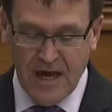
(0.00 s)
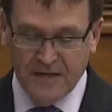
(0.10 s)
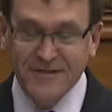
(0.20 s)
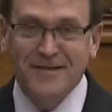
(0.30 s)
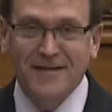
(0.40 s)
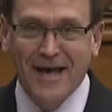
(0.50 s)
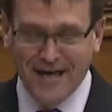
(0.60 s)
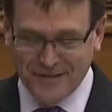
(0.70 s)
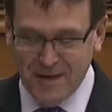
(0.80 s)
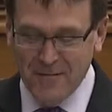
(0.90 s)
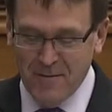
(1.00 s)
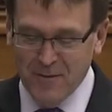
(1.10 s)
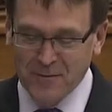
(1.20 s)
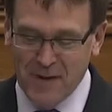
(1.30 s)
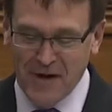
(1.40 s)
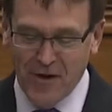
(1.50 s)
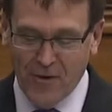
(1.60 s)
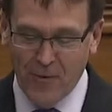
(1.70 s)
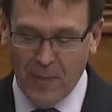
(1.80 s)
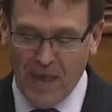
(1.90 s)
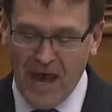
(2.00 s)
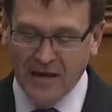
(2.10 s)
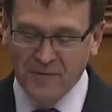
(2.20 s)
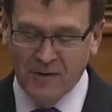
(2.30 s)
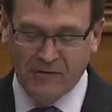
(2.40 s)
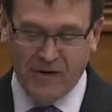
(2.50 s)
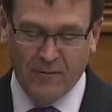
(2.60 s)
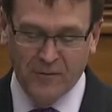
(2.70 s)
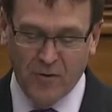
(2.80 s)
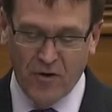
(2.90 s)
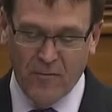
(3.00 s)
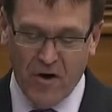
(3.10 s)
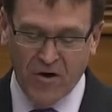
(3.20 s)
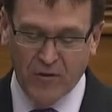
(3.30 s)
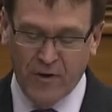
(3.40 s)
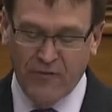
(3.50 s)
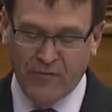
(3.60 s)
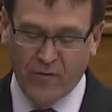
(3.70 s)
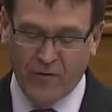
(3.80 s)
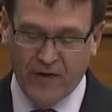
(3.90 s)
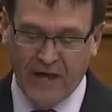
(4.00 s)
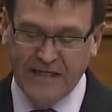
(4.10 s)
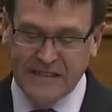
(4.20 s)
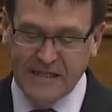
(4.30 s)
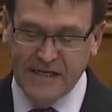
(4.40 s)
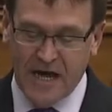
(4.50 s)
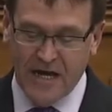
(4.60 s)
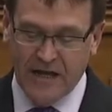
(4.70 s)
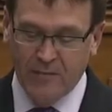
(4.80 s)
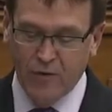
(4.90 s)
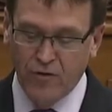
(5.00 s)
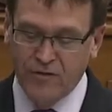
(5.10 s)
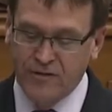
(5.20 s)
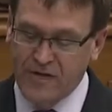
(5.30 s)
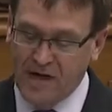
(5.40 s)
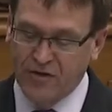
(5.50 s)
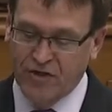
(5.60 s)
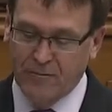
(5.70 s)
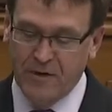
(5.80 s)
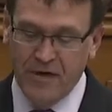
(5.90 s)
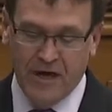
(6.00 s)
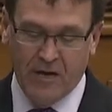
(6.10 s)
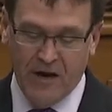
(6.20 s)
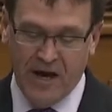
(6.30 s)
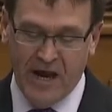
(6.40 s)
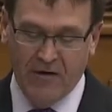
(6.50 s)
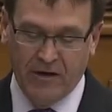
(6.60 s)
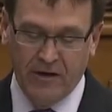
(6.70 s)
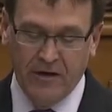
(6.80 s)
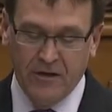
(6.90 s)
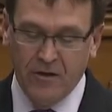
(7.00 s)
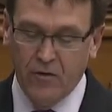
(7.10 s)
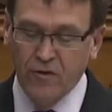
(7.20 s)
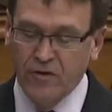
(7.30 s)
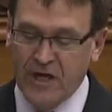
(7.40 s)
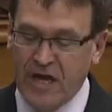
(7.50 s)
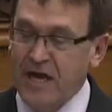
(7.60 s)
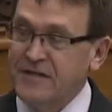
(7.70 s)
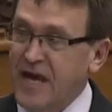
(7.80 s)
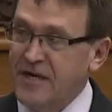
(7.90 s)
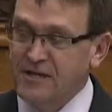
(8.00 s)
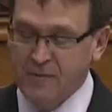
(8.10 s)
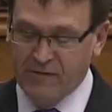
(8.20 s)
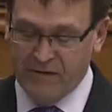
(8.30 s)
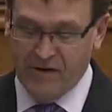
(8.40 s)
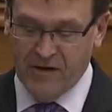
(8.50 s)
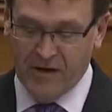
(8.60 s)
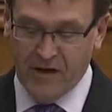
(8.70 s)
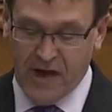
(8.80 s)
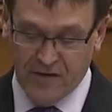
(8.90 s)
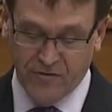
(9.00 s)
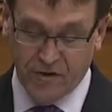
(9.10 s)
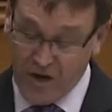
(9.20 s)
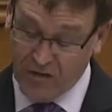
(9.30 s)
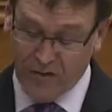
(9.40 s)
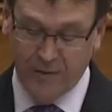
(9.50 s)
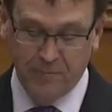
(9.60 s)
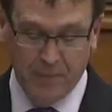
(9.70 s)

As some members may know, Agnes MacPhail was born on March 24, 1890, in Croton Township in Gray County, known today as Agnes MacPhail Country.